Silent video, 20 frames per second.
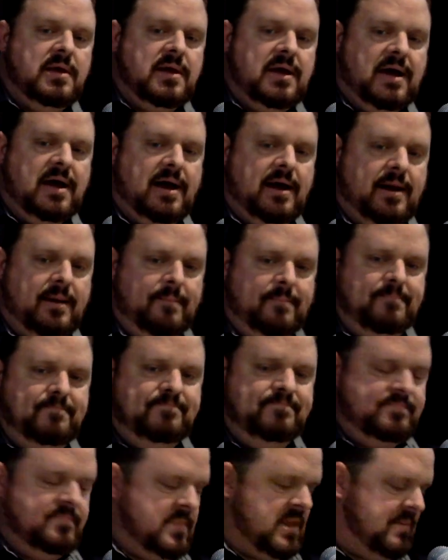
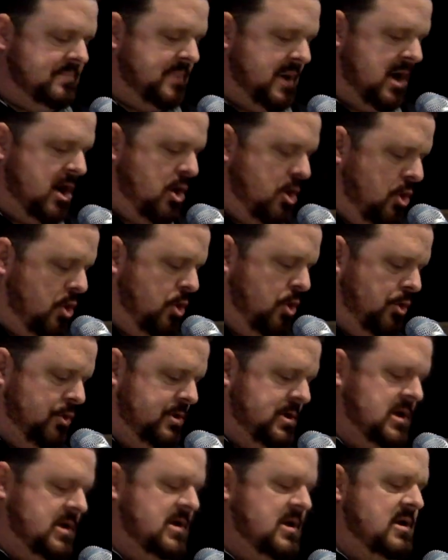um,
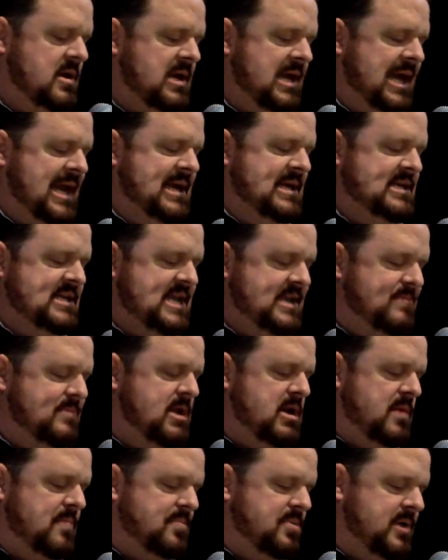behold, a
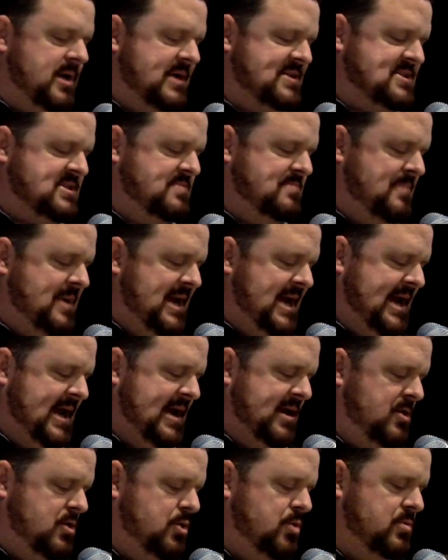demon oppressed
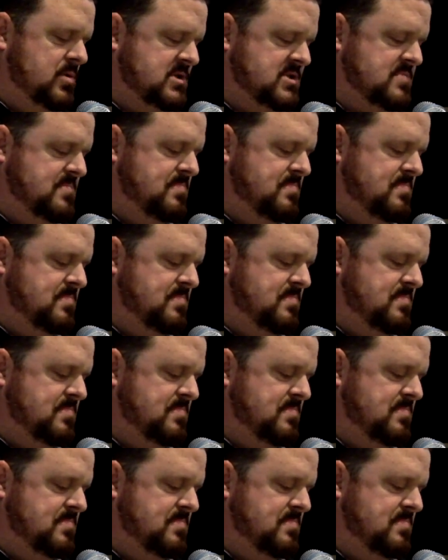man who was